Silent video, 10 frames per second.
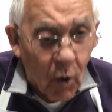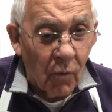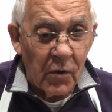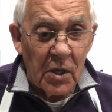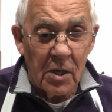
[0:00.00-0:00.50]

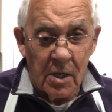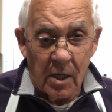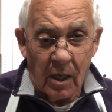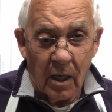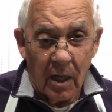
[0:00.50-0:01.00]
over
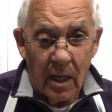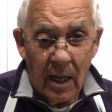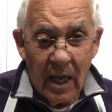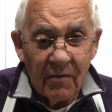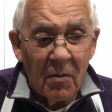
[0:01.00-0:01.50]
here.
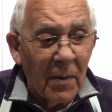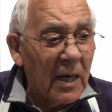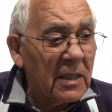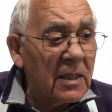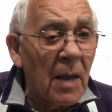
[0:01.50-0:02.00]
Everybody
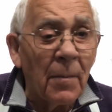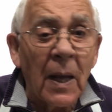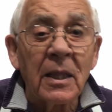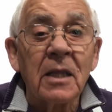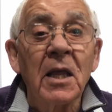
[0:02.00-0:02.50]
say
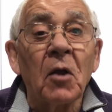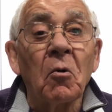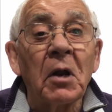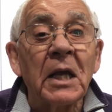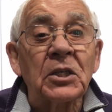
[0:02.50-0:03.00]
about the
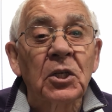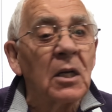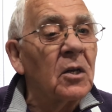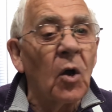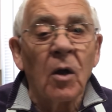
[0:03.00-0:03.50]

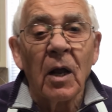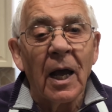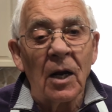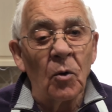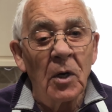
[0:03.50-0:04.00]
decoration. No,
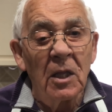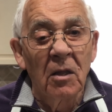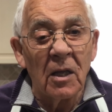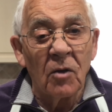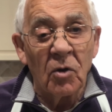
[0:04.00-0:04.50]
I don't need the
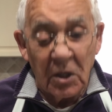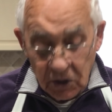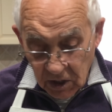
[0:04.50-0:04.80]
decoration.